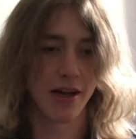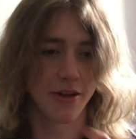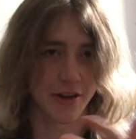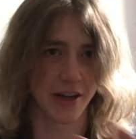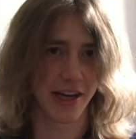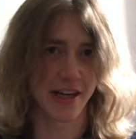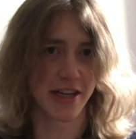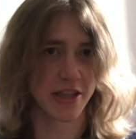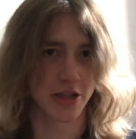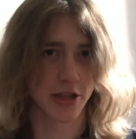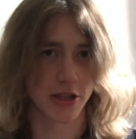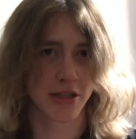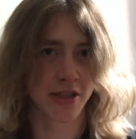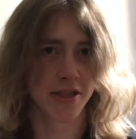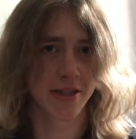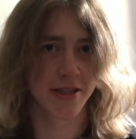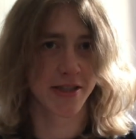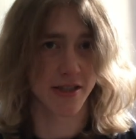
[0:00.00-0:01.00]
they can
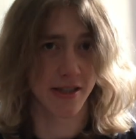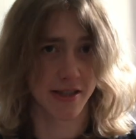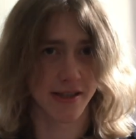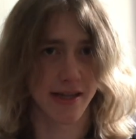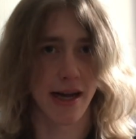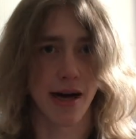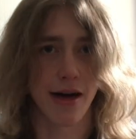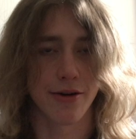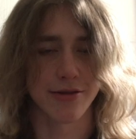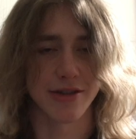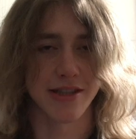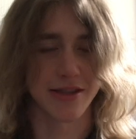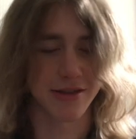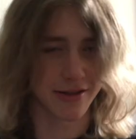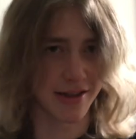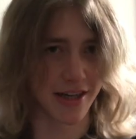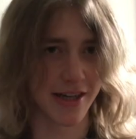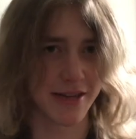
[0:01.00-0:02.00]
just sit down
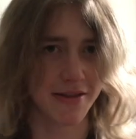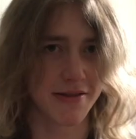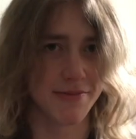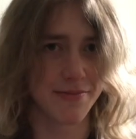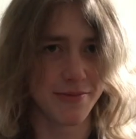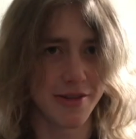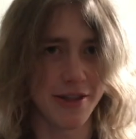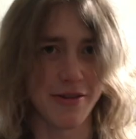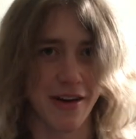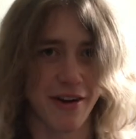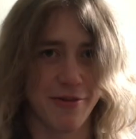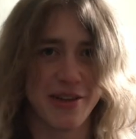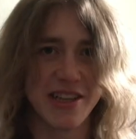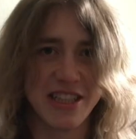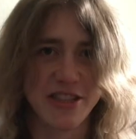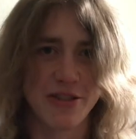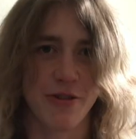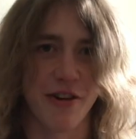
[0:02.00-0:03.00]
and, like, you know, we
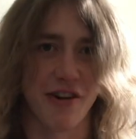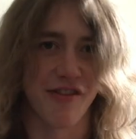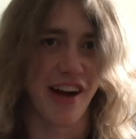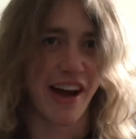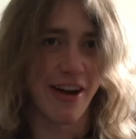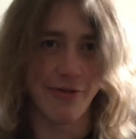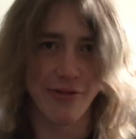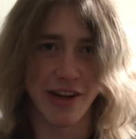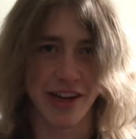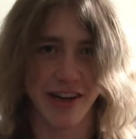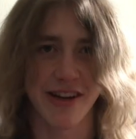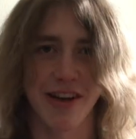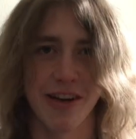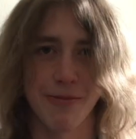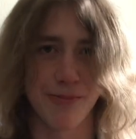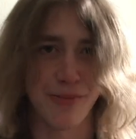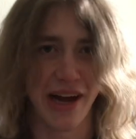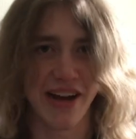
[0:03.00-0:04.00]
can sort of have, like,
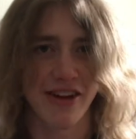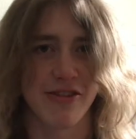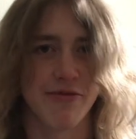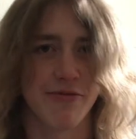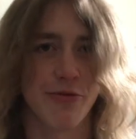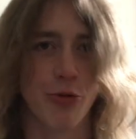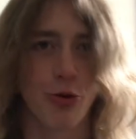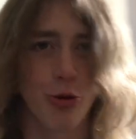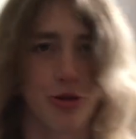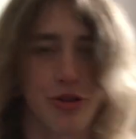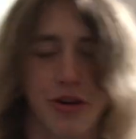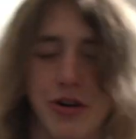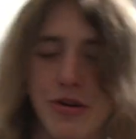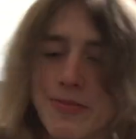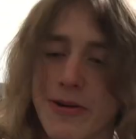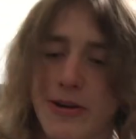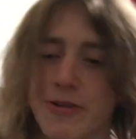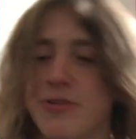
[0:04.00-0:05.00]
a back and forth
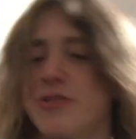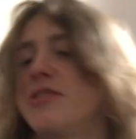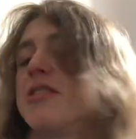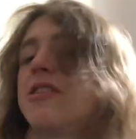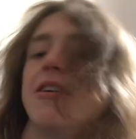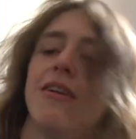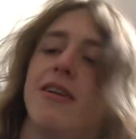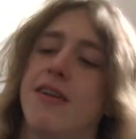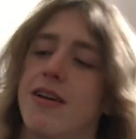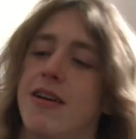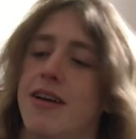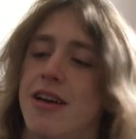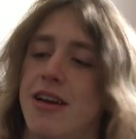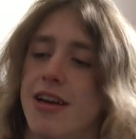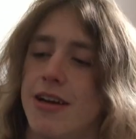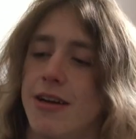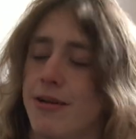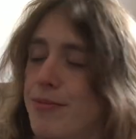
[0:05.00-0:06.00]
almost.
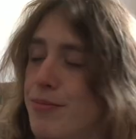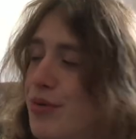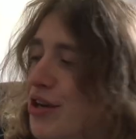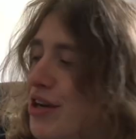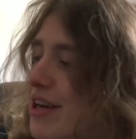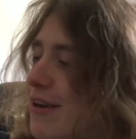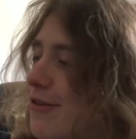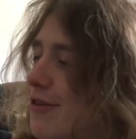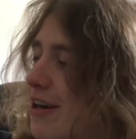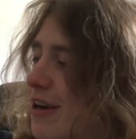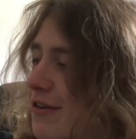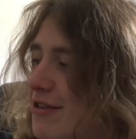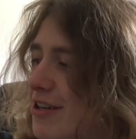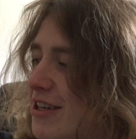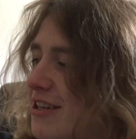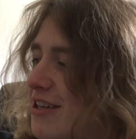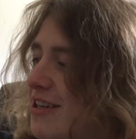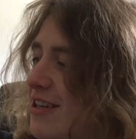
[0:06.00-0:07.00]
But, you know,
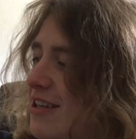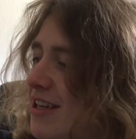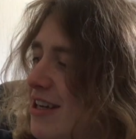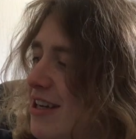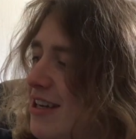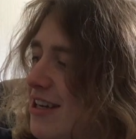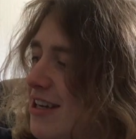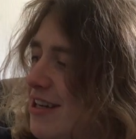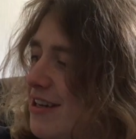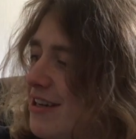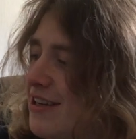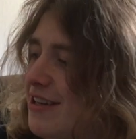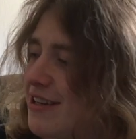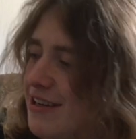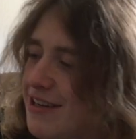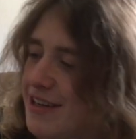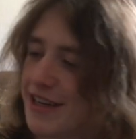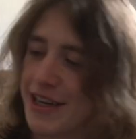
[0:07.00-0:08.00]
like,
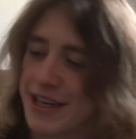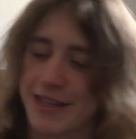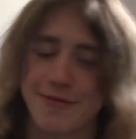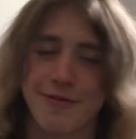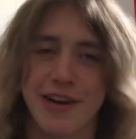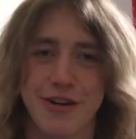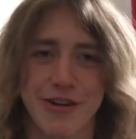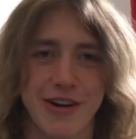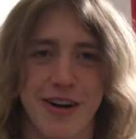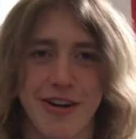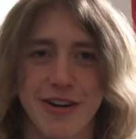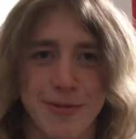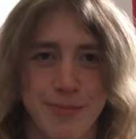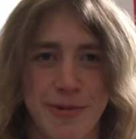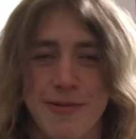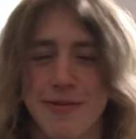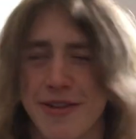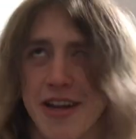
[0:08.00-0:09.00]
it's very hard
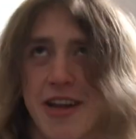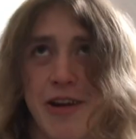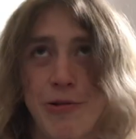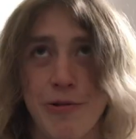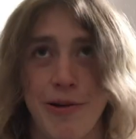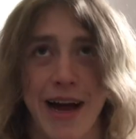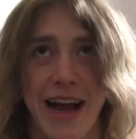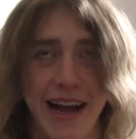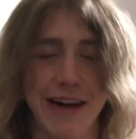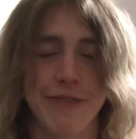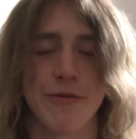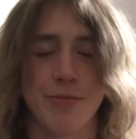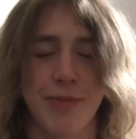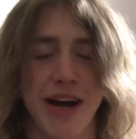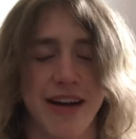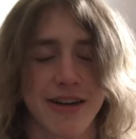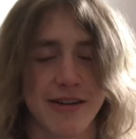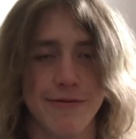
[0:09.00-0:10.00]
to have a
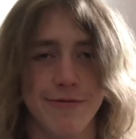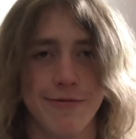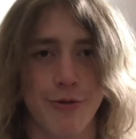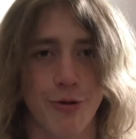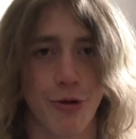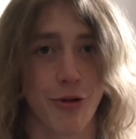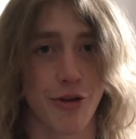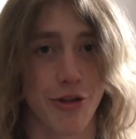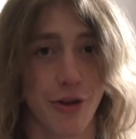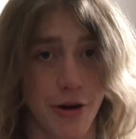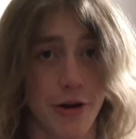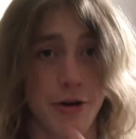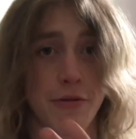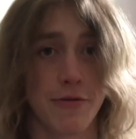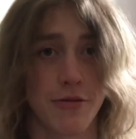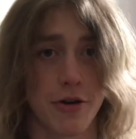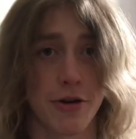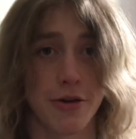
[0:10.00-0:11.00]
back and forth
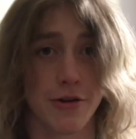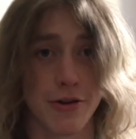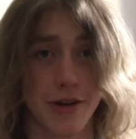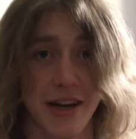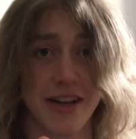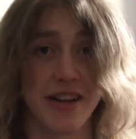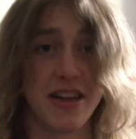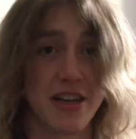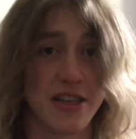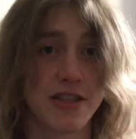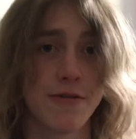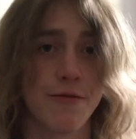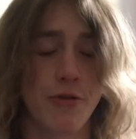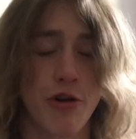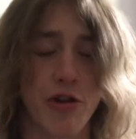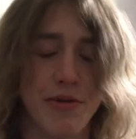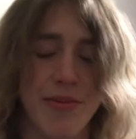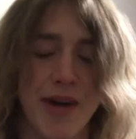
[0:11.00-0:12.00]
over, like, this
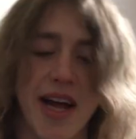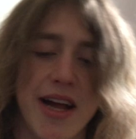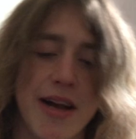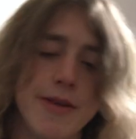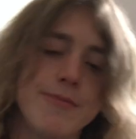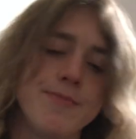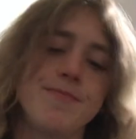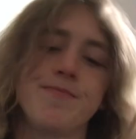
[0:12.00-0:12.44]
format.